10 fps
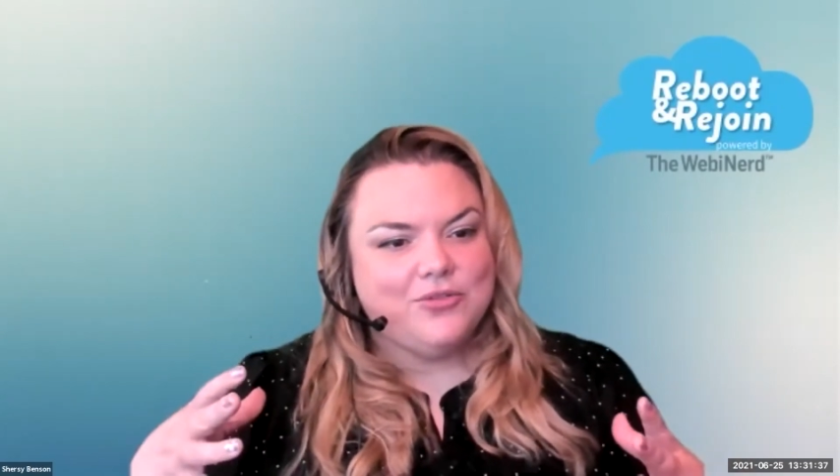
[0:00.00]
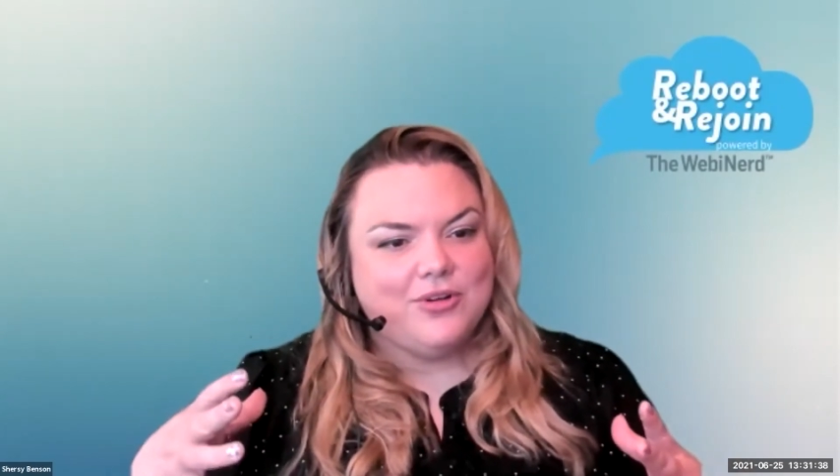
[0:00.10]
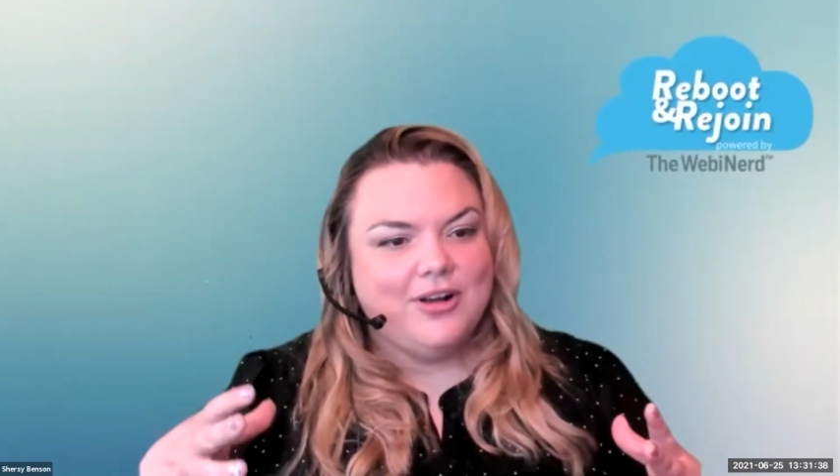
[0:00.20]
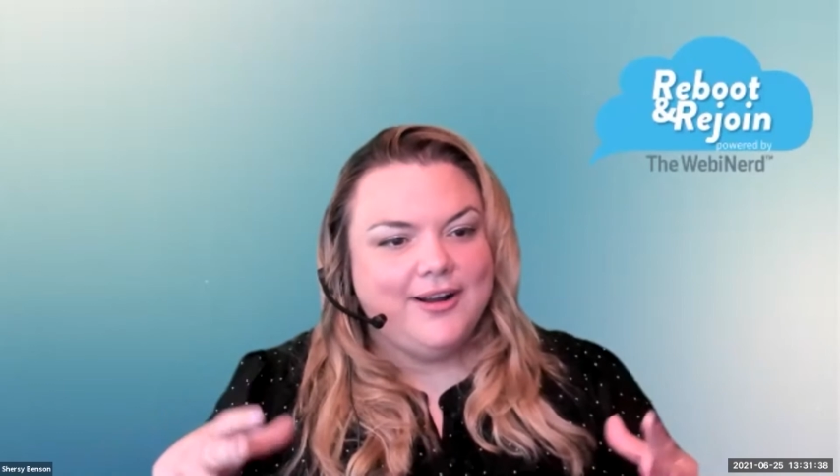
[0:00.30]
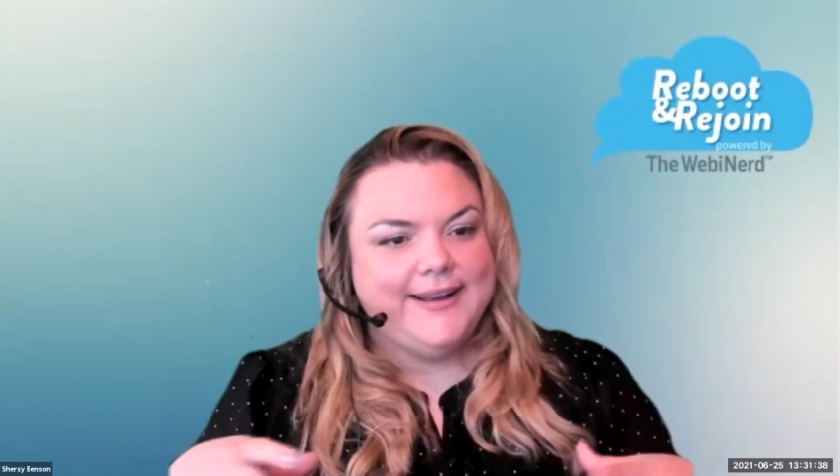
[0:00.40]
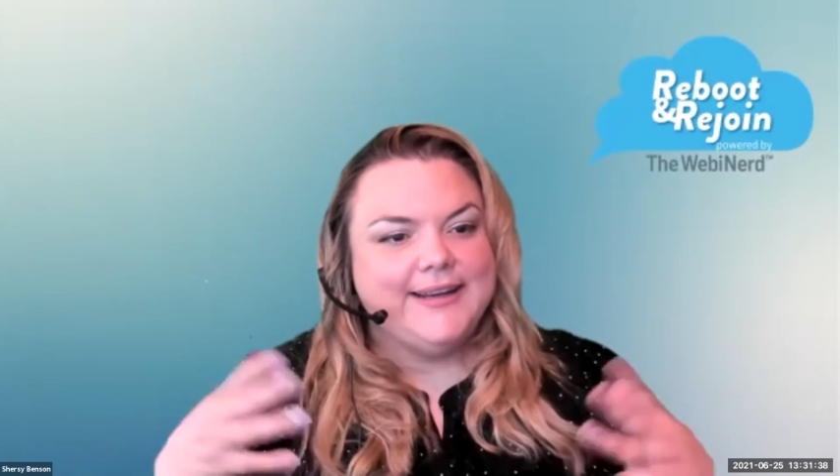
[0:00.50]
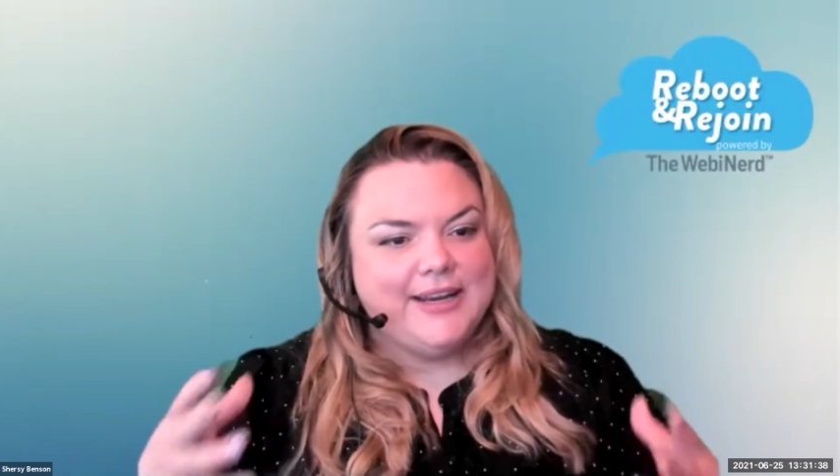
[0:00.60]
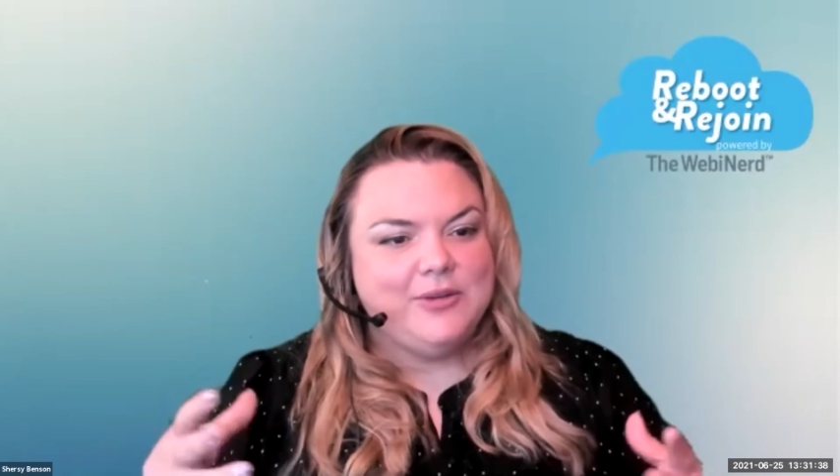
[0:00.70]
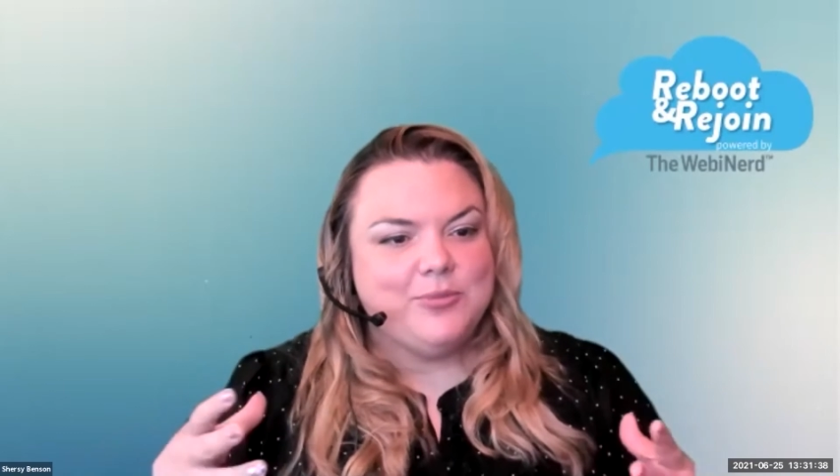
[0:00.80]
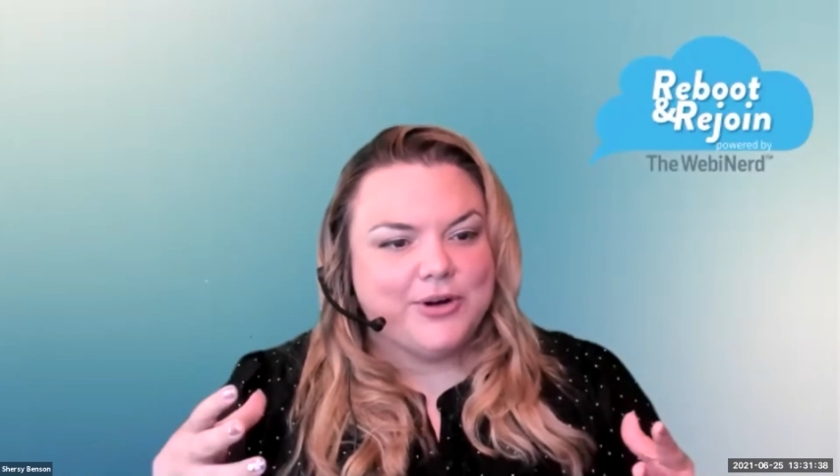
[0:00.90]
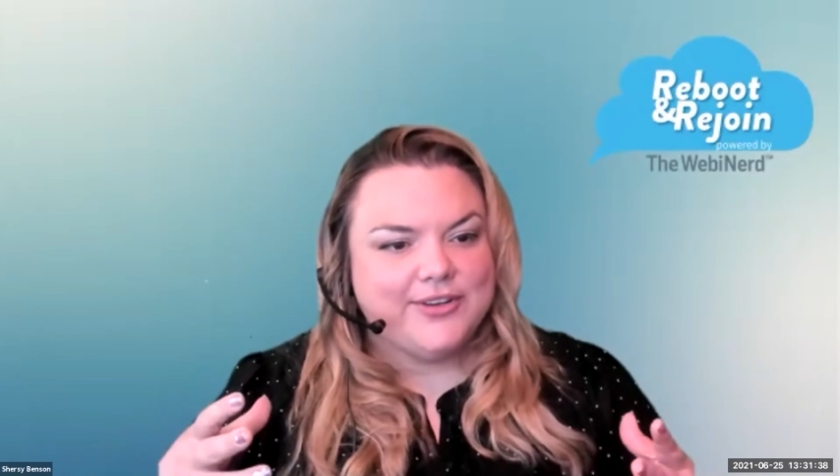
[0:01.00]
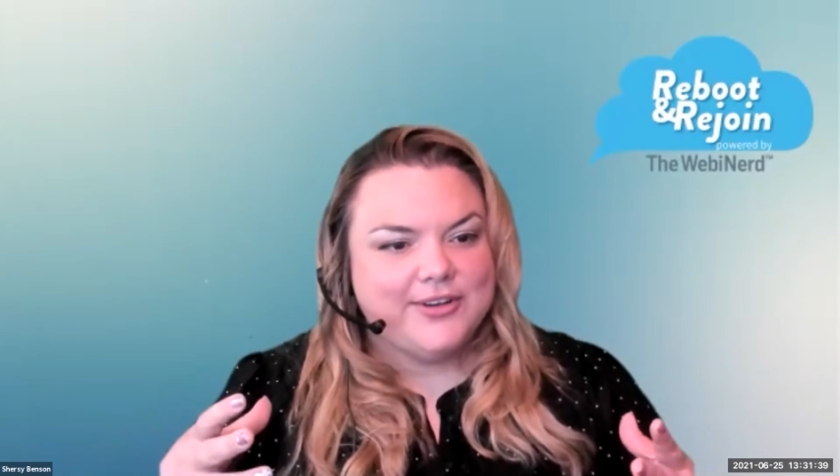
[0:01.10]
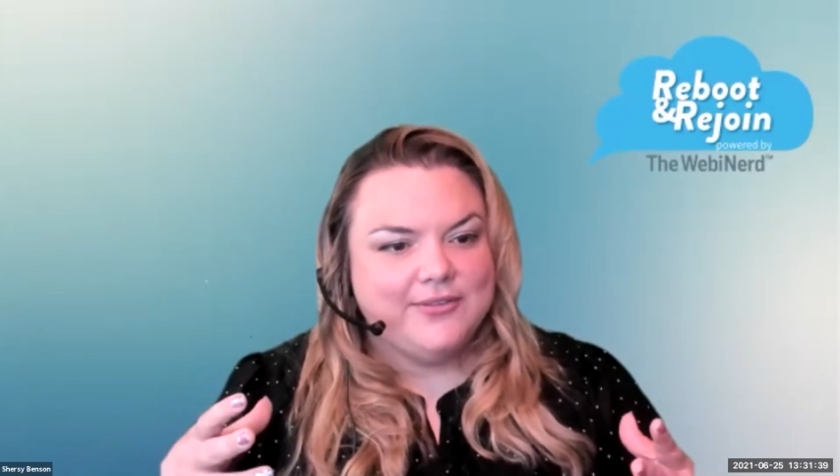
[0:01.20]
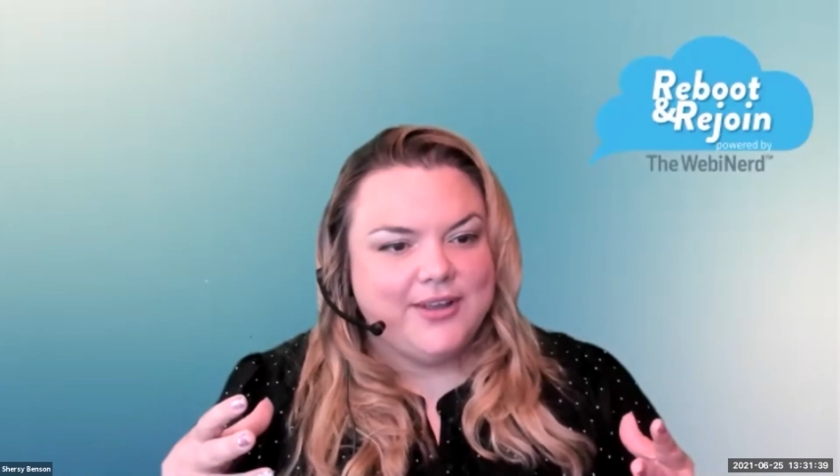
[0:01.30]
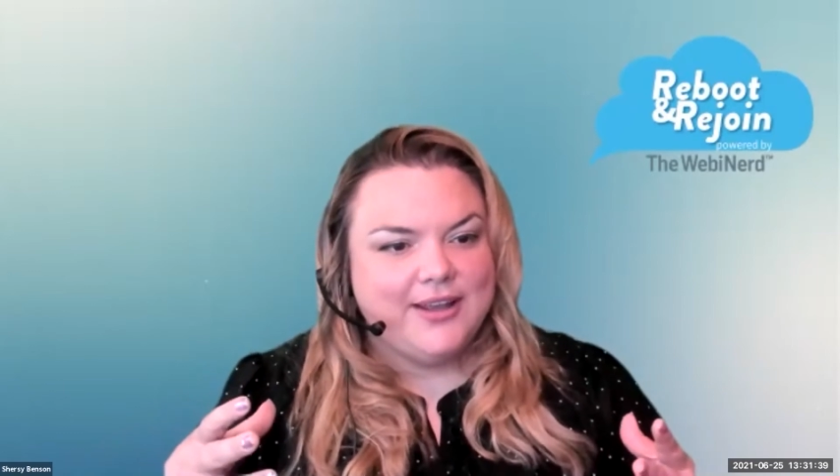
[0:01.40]
wrong in an in-person
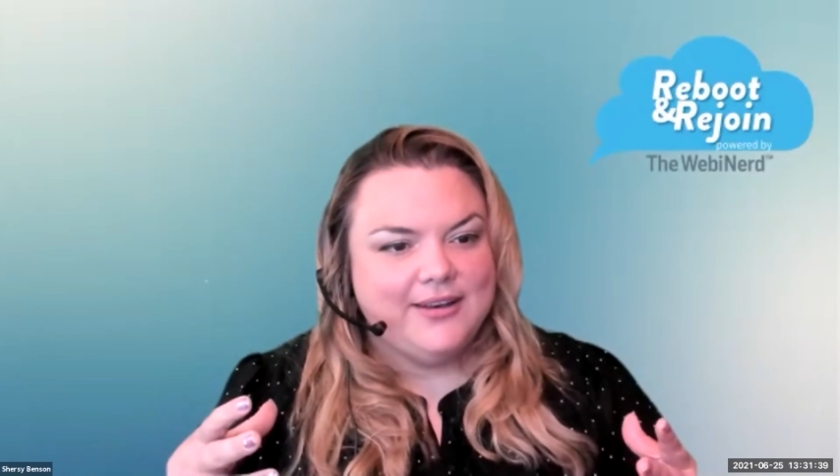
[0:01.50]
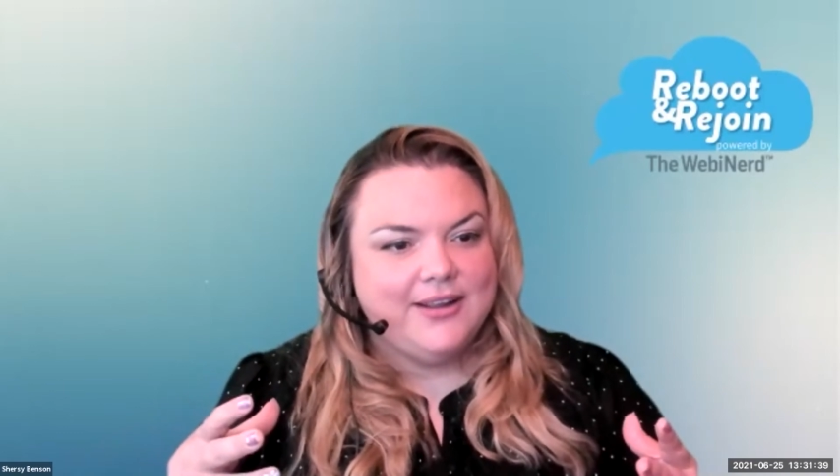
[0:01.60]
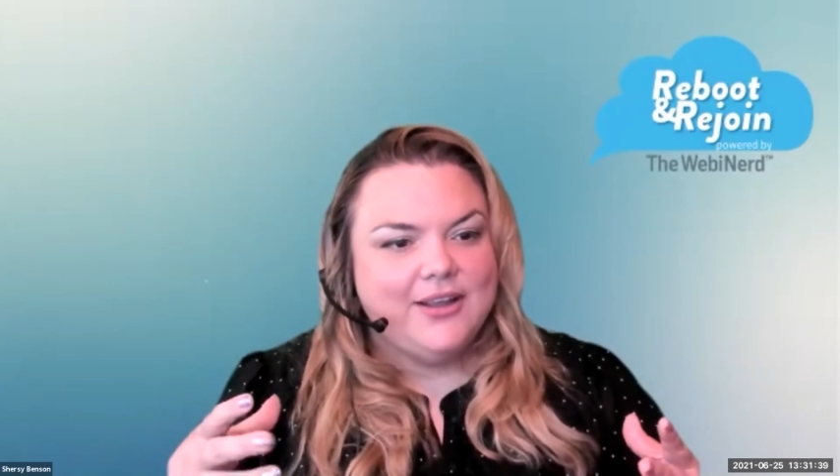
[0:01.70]
event,